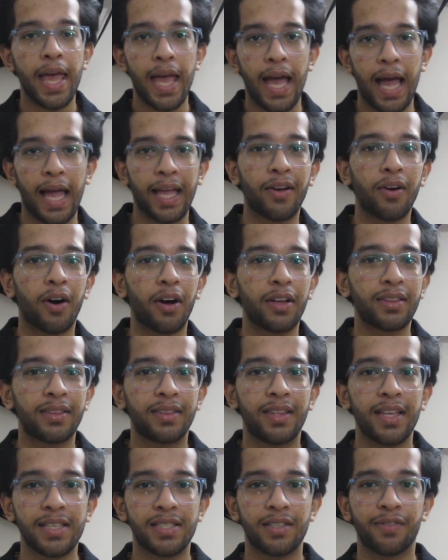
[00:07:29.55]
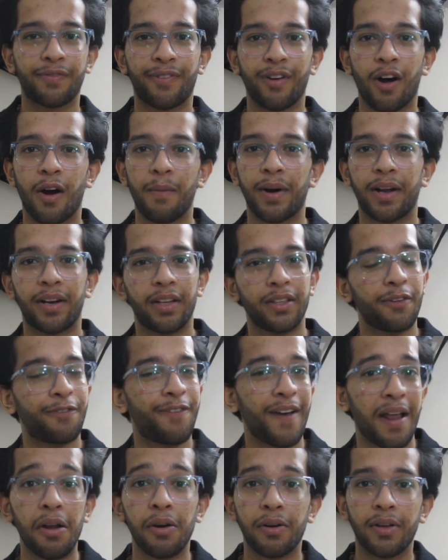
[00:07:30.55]
I got this from another
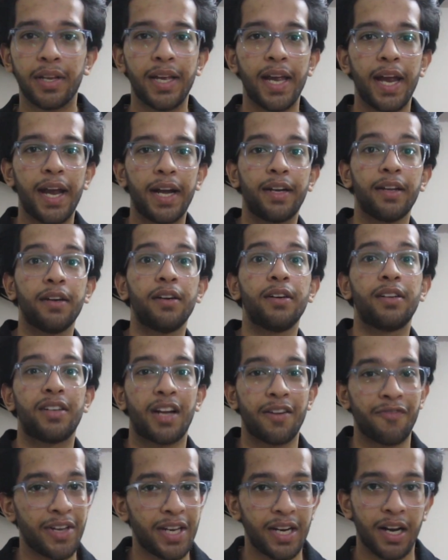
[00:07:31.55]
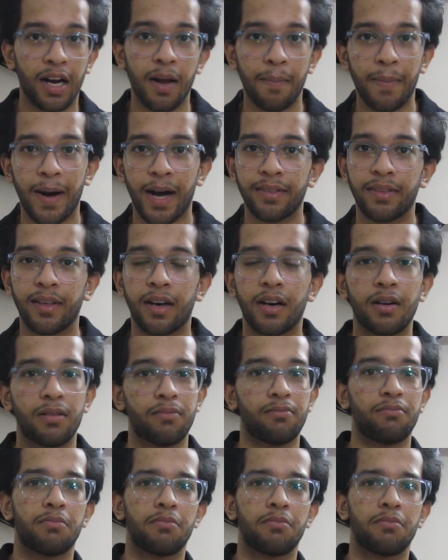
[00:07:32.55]
fellow creator, Ranveer Alabadia,